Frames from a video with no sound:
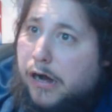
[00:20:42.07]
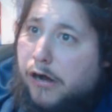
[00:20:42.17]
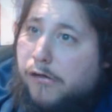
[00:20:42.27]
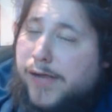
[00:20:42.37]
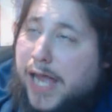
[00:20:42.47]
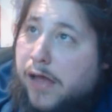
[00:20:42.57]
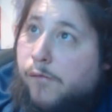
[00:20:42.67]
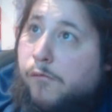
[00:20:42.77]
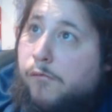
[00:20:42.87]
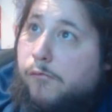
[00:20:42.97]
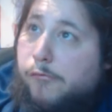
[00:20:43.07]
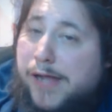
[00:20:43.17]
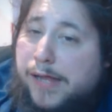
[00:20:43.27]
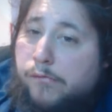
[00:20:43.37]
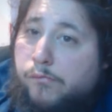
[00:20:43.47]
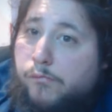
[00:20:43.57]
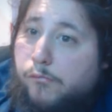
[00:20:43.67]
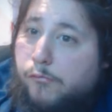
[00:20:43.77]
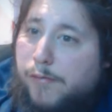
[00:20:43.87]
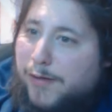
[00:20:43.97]
oh yeah, we've
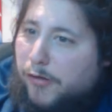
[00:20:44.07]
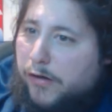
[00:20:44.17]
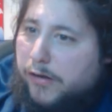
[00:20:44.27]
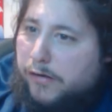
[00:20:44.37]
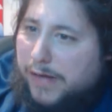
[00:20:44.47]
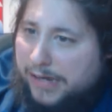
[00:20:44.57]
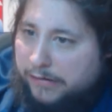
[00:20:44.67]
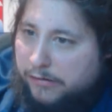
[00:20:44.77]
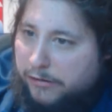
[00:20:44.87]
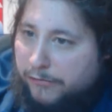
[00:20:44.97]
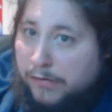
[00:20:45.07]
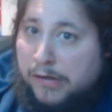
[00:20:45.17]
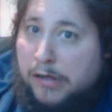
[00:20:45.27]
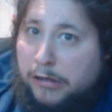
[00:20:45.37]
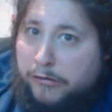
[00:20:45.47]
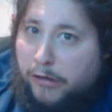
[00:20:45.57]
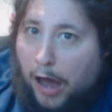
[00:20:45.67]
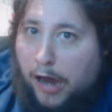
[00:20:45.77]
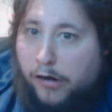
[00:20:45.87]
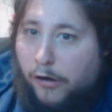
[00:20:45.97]
got to do this to
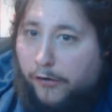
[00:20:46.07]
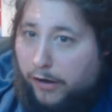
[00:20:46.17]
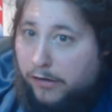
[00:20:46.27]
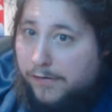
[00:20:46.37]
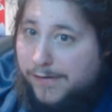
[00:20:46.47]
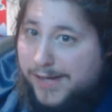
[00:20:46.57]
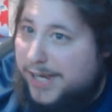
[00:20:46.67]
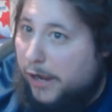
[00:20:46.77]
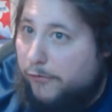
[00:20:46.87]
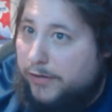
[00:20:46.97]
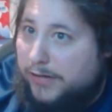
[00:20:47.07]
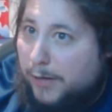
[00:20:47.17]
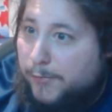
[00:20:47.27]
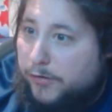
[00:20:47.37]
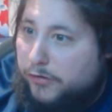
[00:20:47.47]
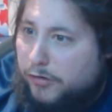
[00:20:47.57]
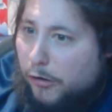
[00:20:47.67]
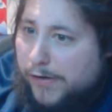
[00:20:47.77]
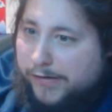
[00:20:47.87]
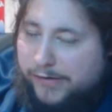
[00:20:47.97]
unlock, a stubborn
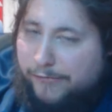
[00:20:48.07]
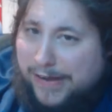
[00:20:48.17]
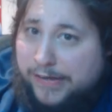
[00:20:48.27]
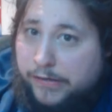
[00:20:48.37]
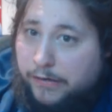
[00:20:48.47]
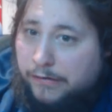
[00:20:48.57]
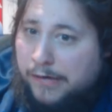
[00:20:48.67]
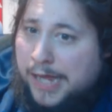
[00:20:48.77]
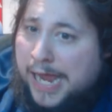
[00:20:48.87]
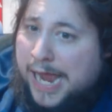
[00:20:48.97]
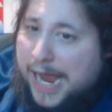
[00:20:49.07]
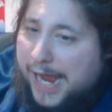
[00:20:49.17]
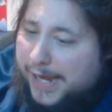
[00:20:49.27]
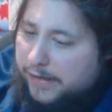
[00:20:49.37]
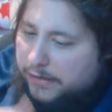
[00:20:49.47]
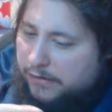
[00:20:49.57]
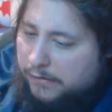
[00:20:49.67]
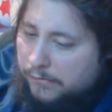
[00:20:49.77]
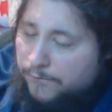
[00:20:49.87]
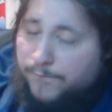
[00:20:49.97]
Scottish defence. It's
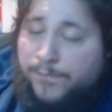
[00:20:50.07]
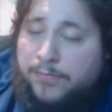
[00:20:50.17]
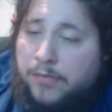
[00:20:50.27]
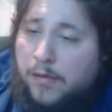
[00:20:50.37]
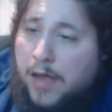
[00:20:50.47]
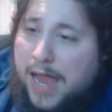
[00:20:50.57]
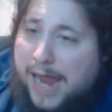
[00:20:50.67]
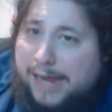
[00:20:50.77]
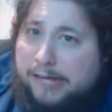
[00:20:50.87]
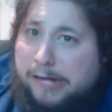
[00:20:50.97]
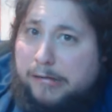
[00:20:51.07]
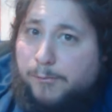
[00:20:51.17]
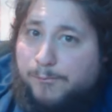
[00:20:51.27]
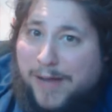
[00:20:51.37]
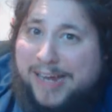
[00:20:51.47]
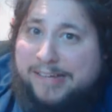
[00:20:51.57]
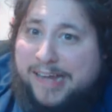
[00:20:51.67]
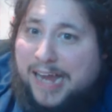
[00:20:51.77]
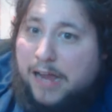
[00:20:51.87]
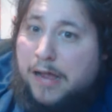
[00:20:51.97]
just
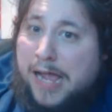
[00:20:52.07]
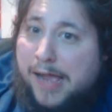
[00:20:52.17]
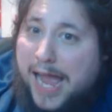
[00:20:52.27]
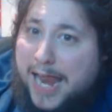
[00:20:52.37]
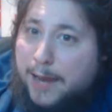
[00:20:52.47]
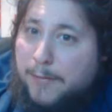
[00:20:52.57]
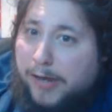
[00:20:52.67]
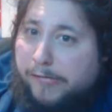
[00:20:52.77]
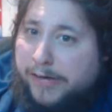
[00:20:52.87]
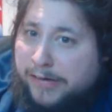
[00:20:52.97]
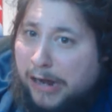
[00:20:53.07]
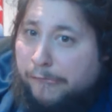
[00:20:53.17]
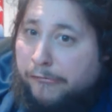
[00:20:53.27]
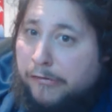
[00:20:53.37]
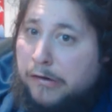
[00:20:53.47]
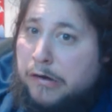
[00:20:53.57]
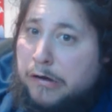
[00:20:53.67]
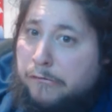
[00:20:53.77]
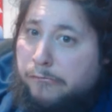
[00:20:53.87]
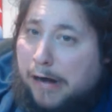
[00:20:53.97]
basic elementary stuff.
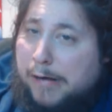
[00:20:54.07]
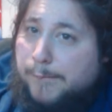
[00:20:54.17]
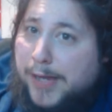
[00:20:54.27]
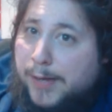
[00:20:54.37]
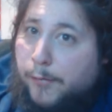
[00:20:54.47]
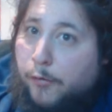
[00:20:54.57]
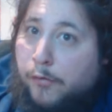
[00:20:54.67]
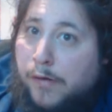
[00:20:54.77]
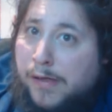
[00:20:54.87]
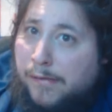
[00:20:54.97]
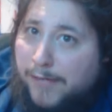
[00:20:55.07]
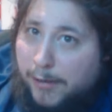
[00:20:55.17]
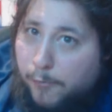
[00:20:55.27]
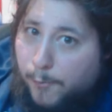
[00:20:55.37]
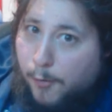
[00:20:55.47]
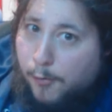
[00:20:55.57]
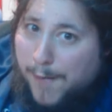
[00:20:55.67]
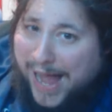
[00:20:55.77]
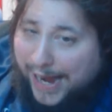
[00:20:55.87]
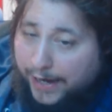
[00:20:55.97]
Run at people, they will pull
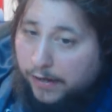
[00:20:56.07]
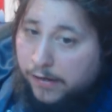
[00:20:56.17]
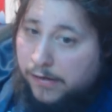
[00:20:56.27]
back.